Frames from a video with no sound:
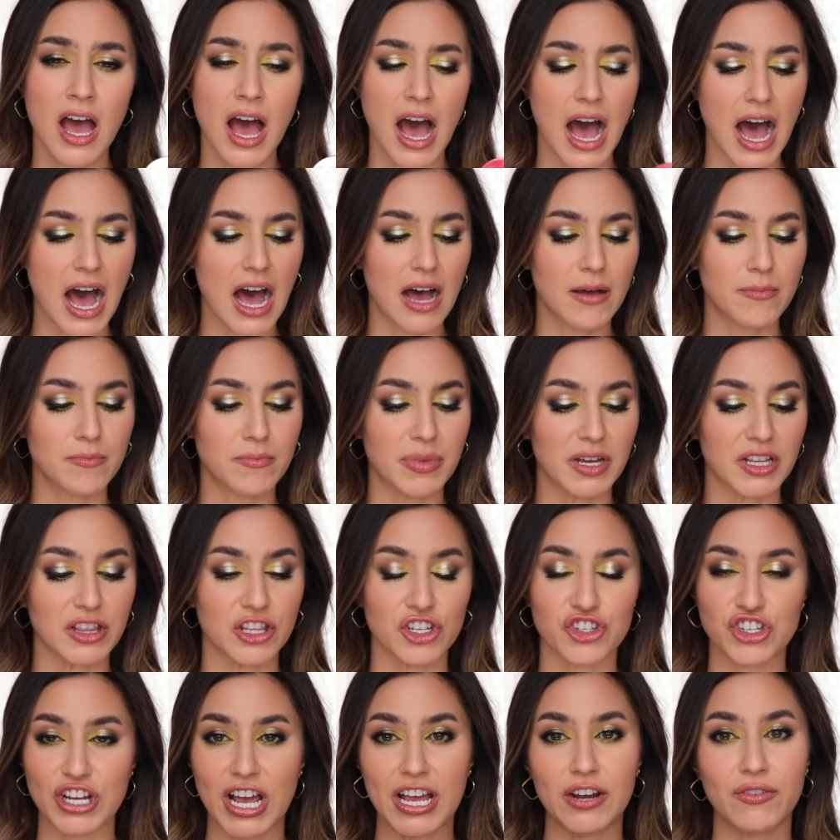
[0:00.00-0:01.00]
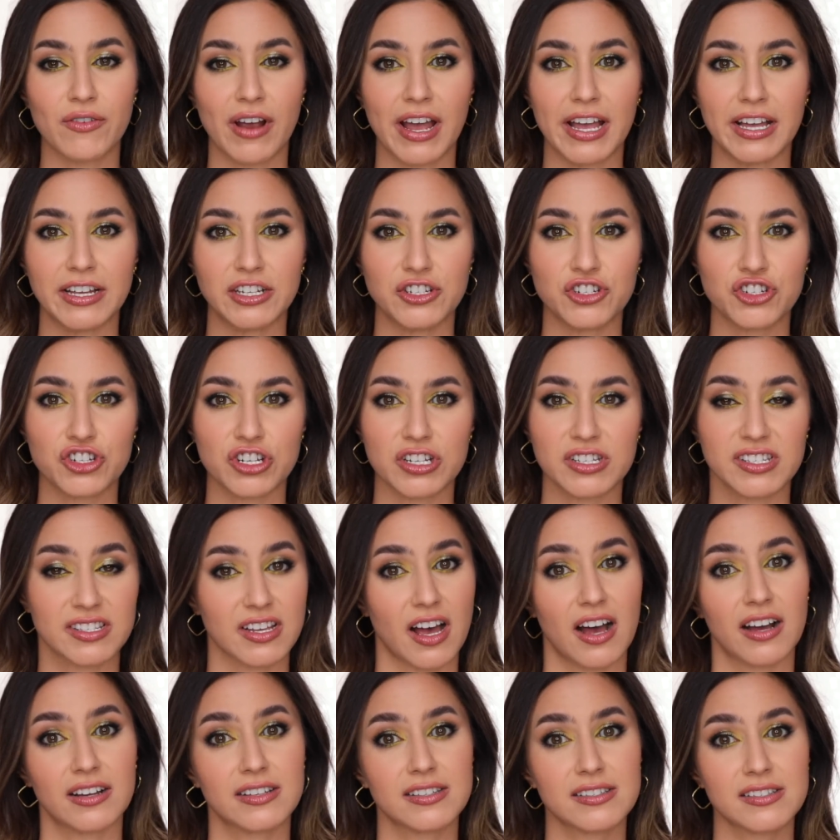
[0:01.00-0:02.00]
um, but the shade range
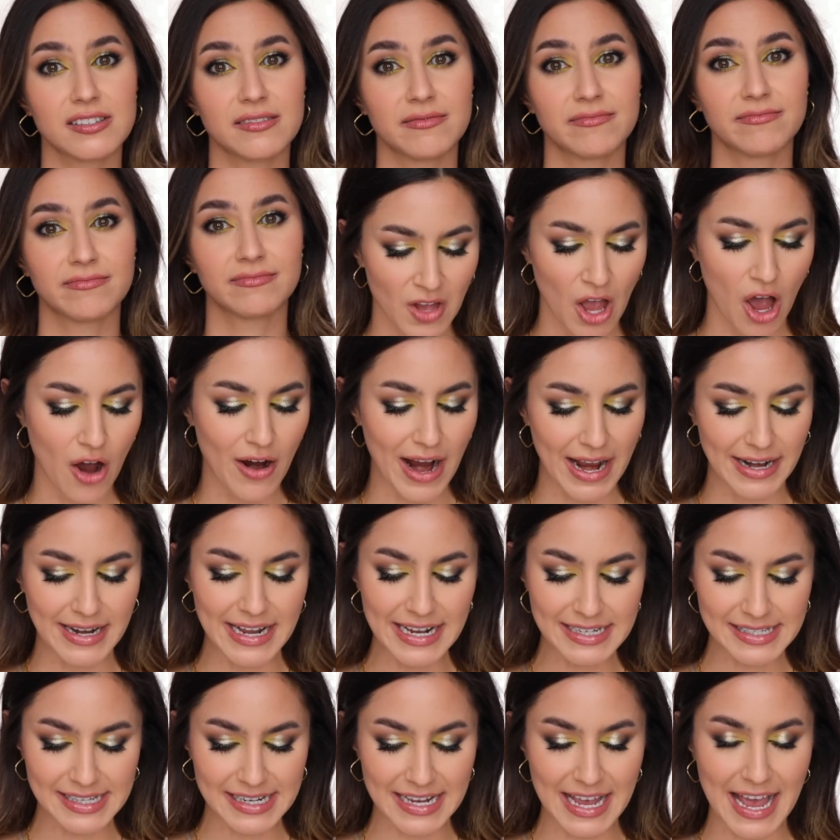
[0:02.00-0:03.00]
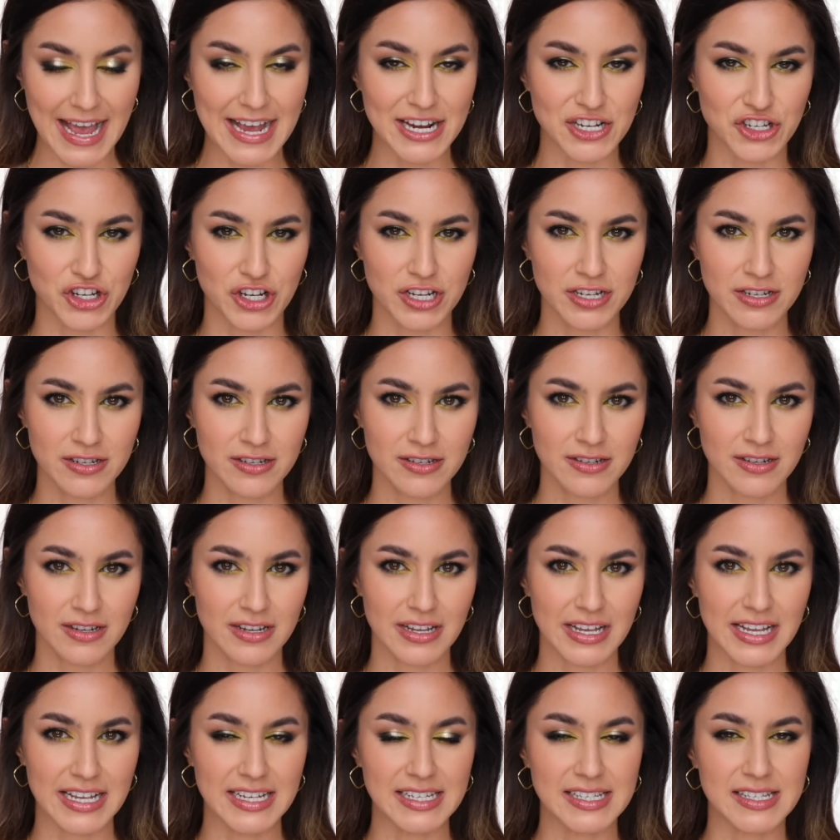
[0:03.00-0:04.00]
sucks. All right, next occasion
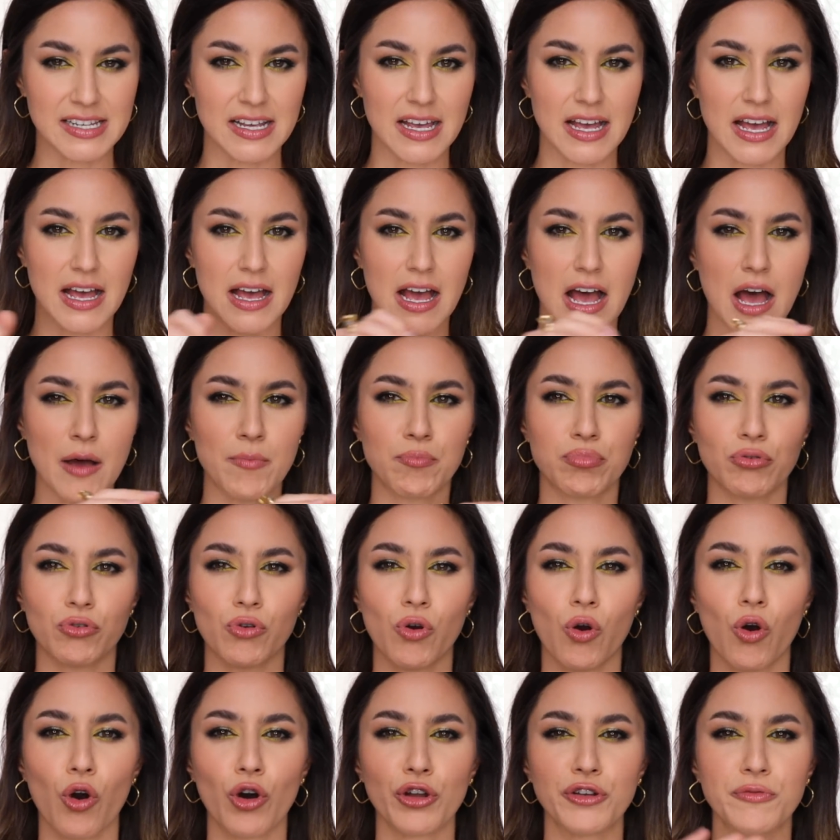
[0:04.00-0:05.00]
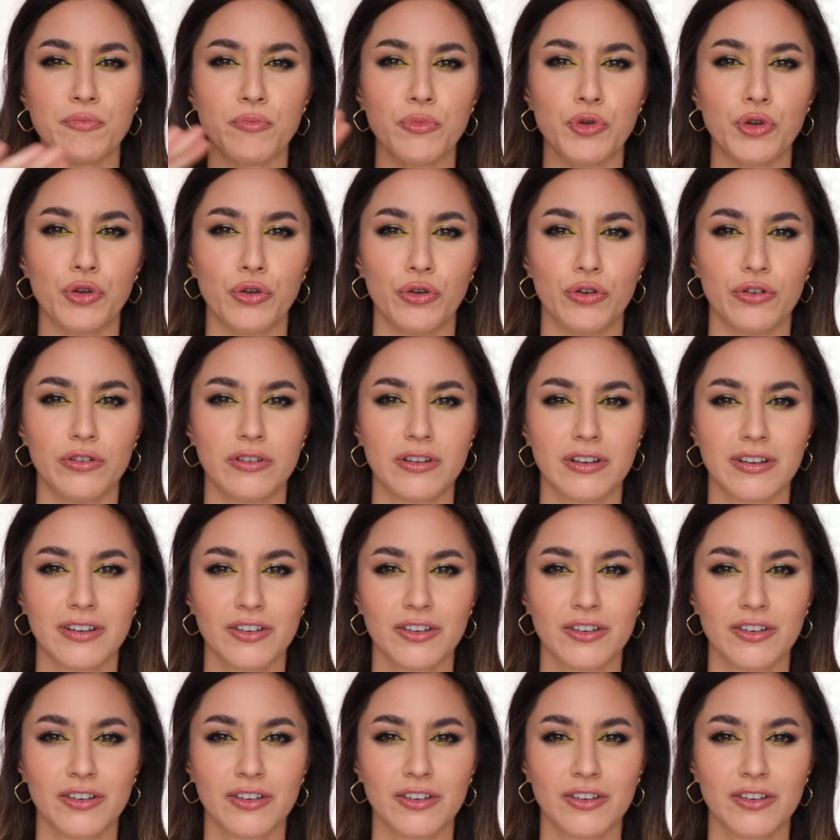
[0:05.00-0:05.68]
is a broad mood